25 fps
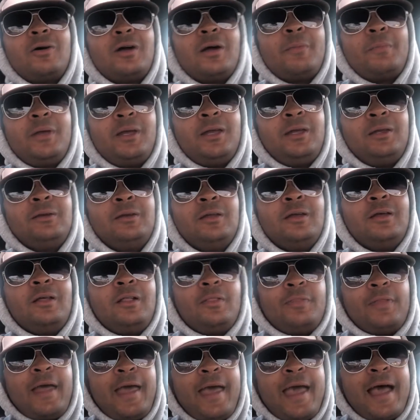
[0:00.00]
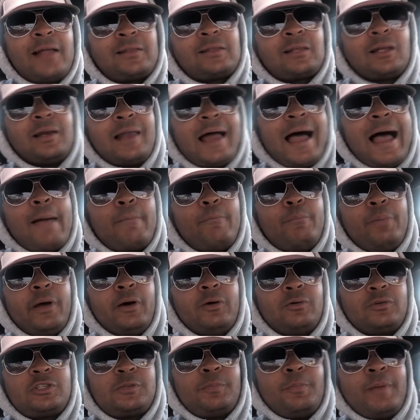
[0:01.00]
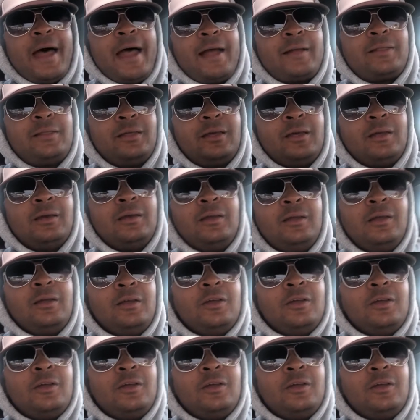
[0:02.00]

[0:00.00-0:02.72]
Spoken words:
I mean, they had the lap belts back then,